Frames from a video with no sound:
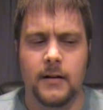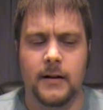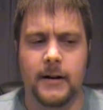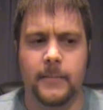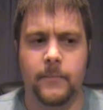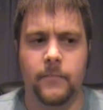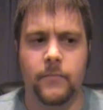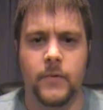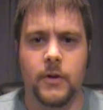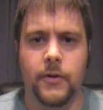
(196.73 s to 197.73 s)

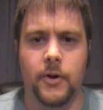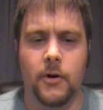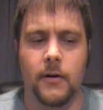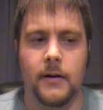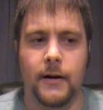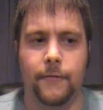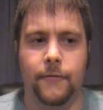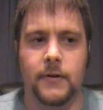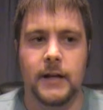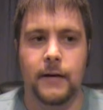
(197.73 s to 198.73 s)
There's
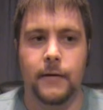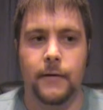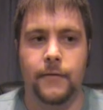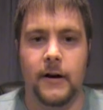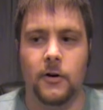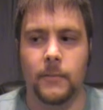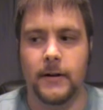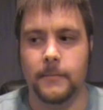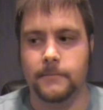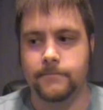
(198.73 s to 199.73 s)
enough
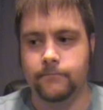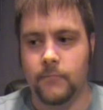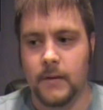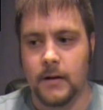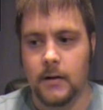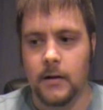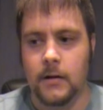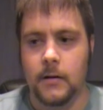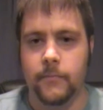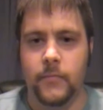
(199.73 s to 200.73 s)
development.
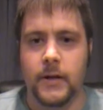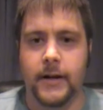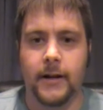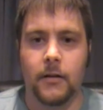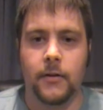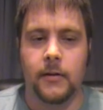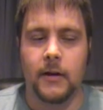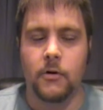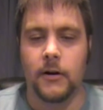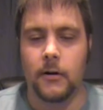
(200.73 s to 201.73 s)
I guess the
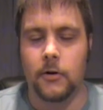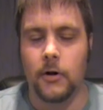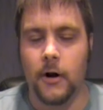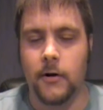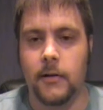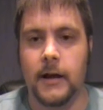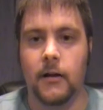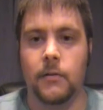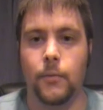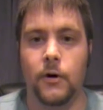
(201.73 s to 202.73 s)
sequel, Into Darkness,
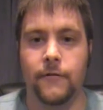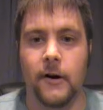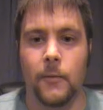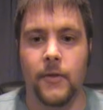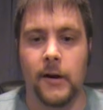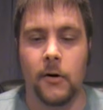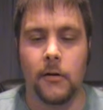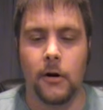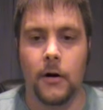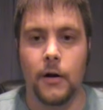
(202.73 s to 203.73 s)
has more development. The
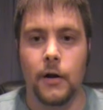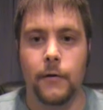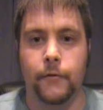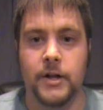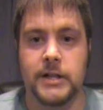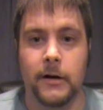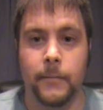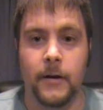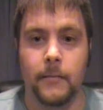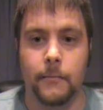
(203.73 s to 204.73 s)
characters are fleshed out a
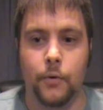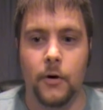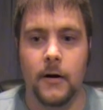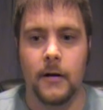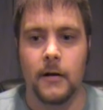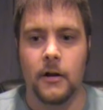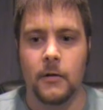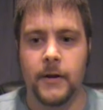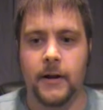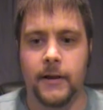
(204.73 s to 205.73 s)
bit more,
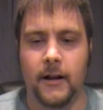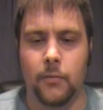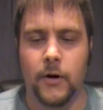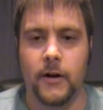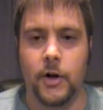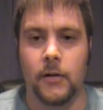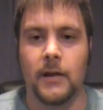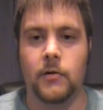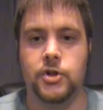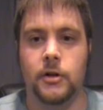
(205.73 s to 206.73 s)
because that's what a good
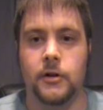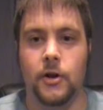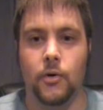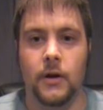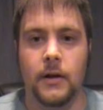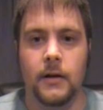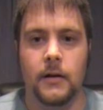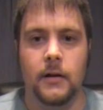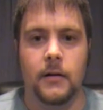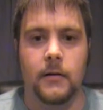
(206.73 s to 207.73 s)
sequel should do.
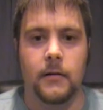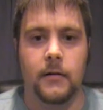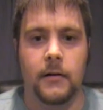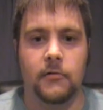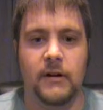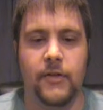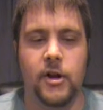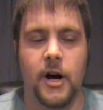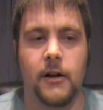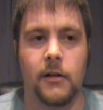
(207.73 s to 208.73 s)
Let
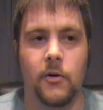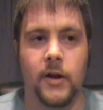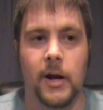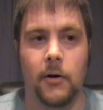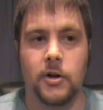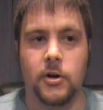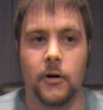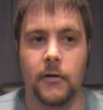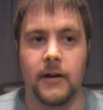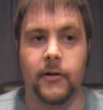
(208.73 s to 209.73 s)
the audience know the
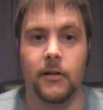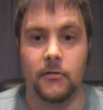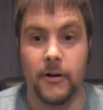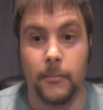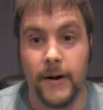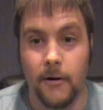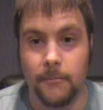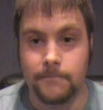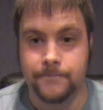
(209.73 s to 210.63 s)
characters at least a little better.